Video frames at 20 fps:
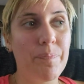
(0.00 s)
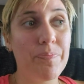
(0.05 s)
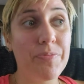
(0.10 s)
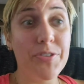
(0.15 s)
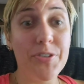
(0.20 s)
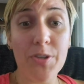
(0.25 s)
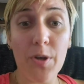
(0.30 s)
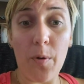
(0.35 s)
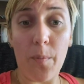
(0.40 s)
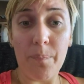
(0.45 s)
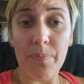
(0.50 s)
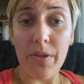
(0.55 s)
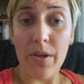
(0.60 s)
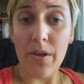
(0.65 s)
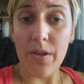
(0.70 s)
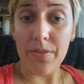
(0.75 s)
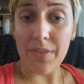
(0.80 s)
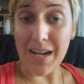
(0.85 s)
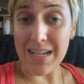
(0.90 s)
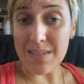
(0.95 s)
So
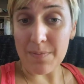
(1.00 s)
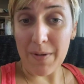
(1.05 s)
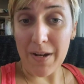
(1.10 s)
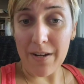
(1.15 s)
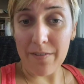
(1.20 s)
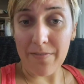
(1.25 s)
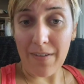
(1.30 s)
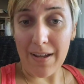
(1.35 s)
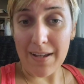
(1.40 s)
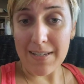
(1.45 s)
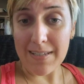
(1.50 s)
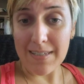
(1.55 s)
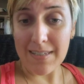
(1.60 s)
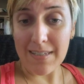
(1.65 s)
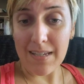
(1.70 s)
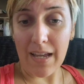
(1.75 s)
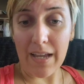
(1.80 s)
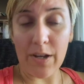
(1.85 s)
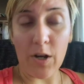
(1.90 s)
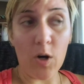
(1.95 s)
that's my advice.
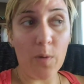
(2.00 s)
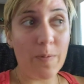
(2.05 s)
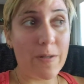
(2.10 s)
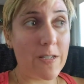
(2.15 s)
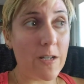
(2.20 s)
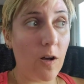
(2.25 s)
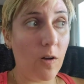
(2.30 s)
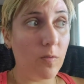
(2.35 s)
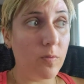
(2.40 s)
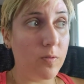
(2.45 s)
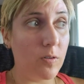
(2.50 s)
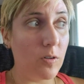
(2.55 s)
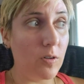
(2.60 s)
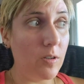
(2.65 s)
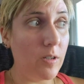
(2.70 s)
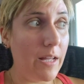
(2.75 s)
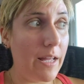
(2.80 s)
I hope it's helpful.